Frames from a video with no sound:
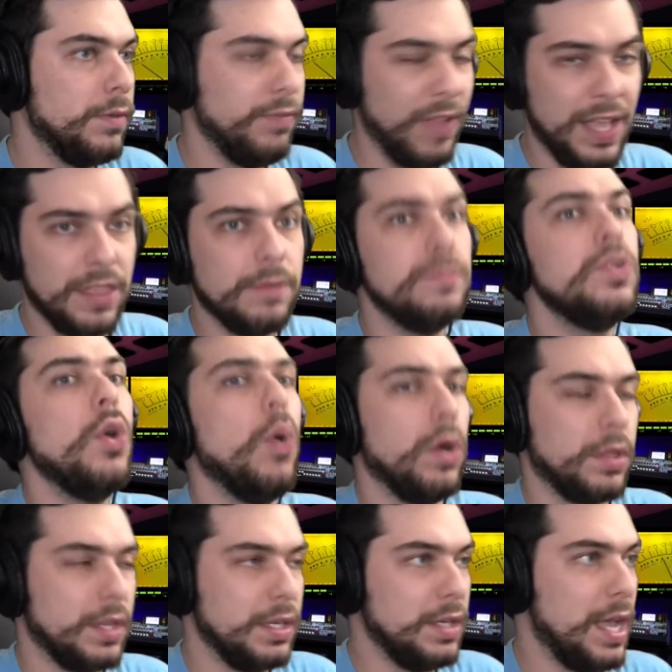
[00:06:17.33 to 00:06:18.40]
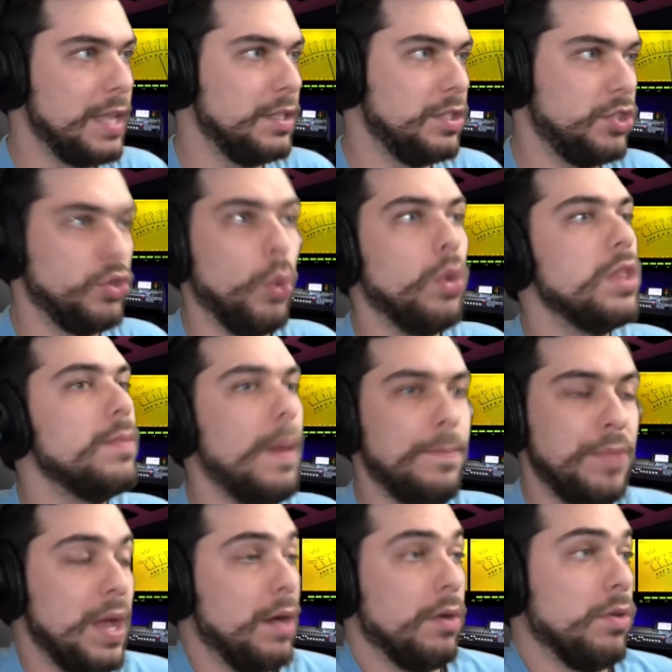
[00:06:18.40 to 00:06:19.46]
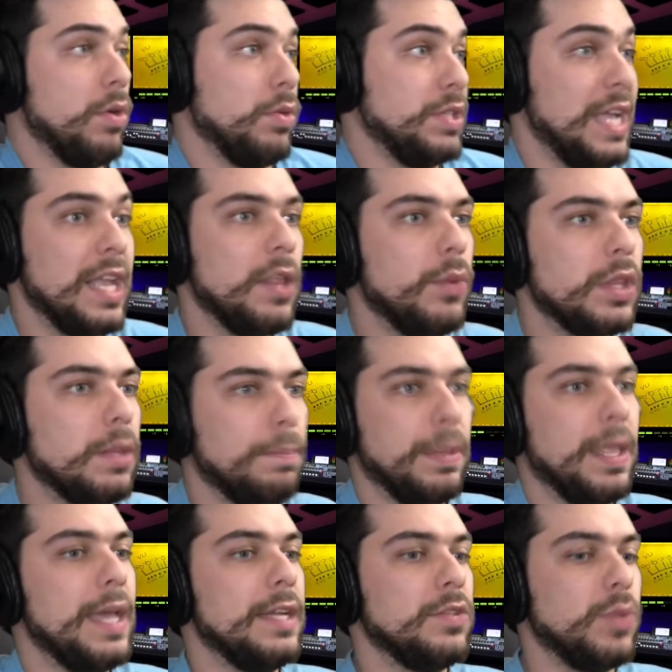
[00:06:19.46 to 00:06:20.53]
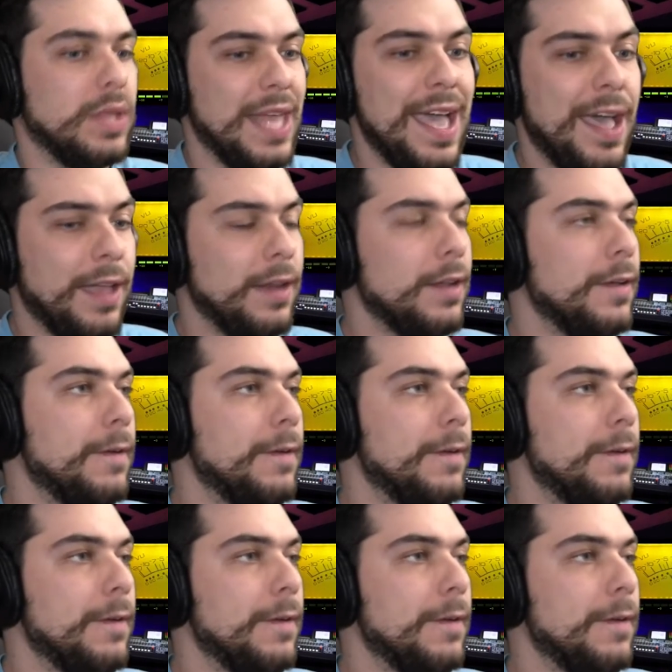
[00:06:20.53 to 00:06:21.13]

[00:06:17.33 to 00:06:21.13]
Fly them north and store them up there. I don't know exactly what the plan is with that.